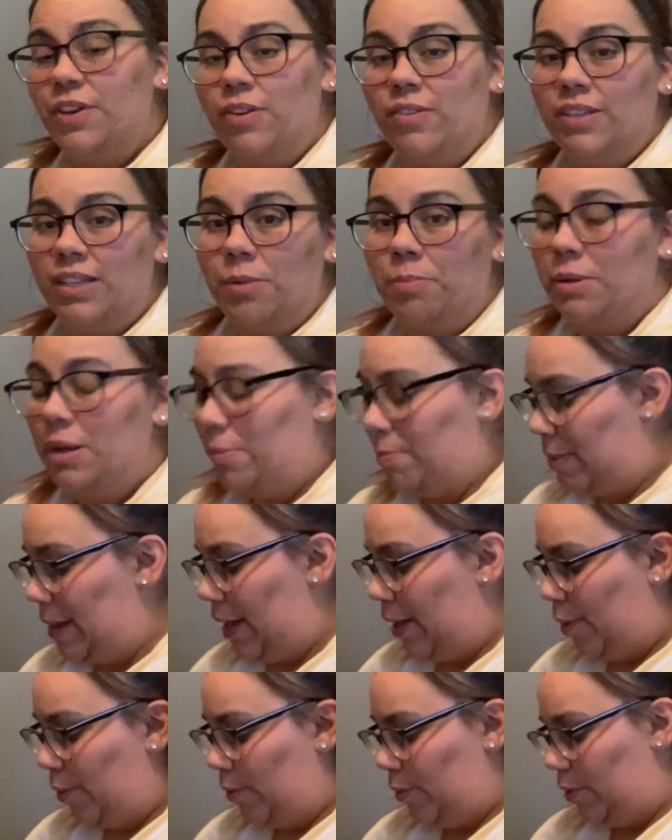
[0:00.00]
is gonna be
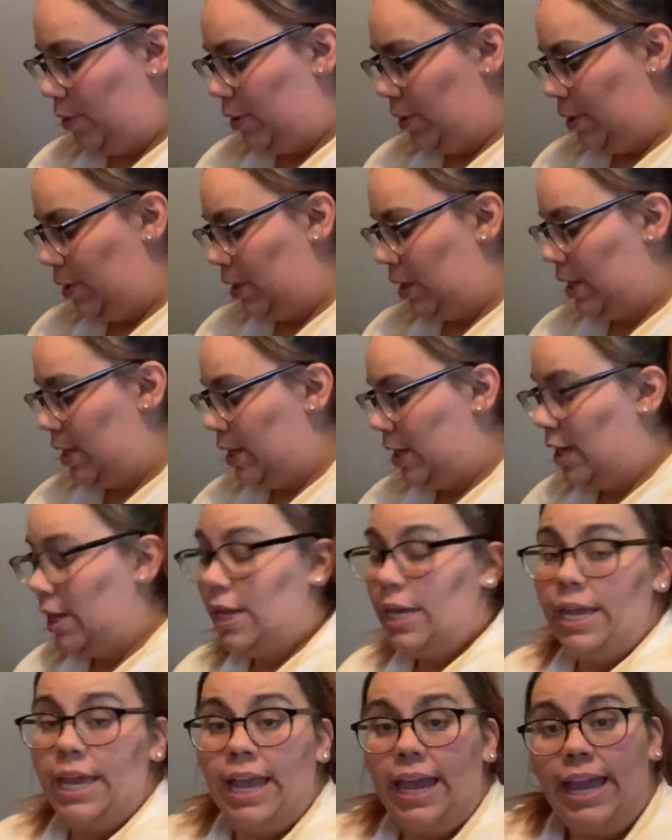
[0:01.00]
about
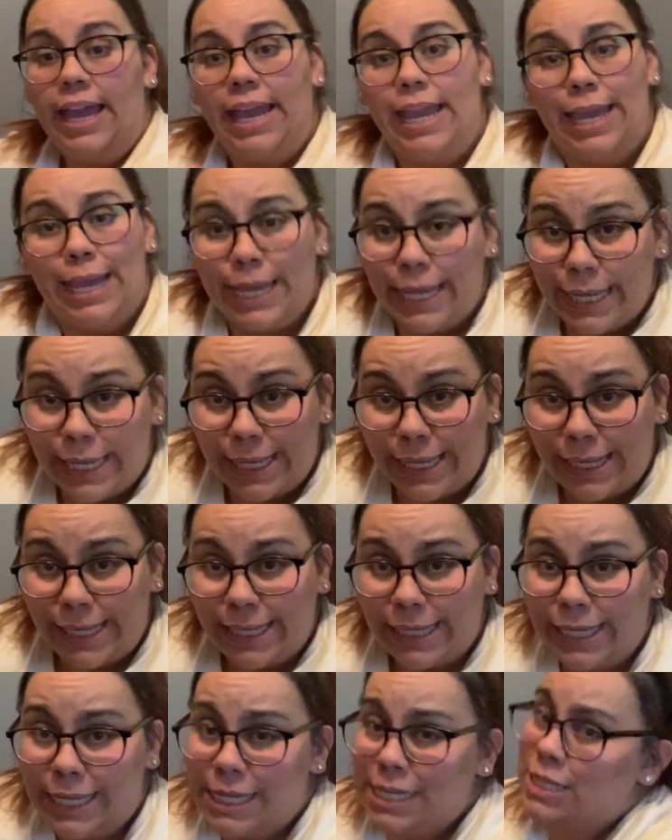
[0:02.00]

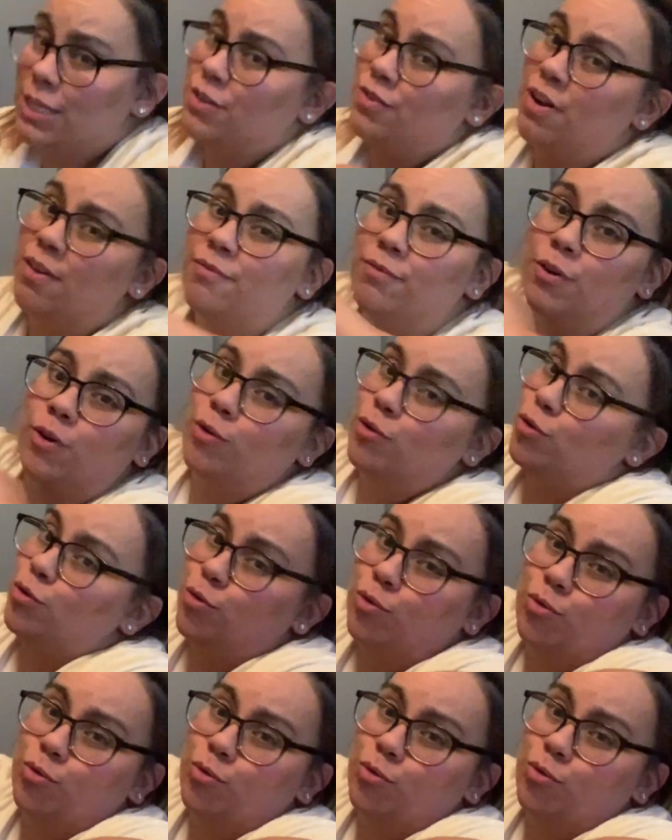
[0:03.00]
is drum roll.